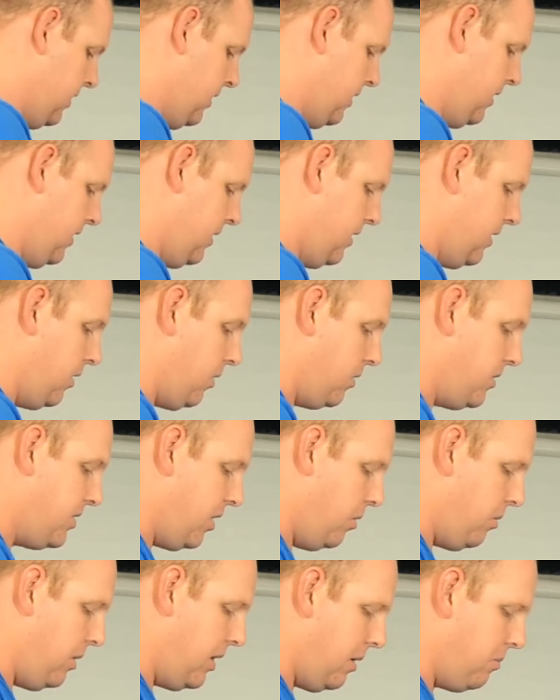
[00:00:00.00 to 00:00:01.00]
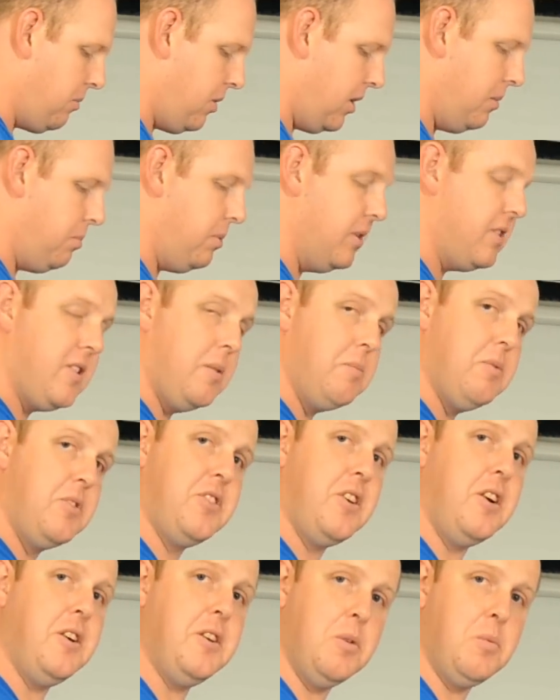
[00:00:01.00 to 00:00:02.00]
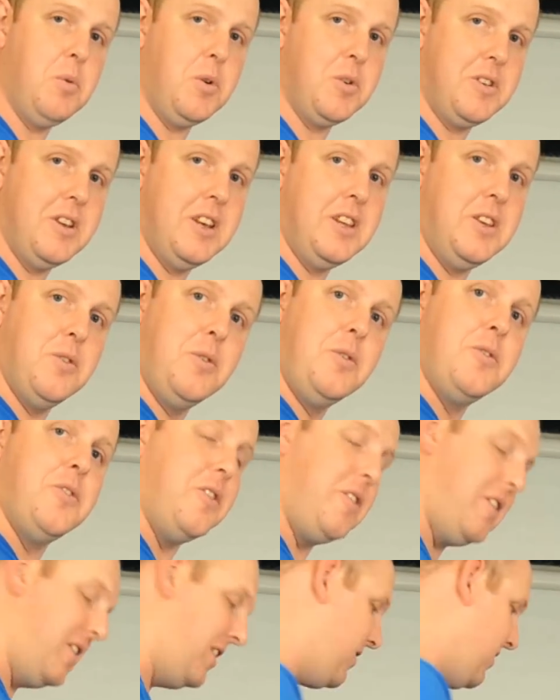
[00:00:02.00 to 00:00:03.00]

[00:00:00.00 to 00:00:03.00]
Now also, when I'm going to put some soda water in, you're also going to see the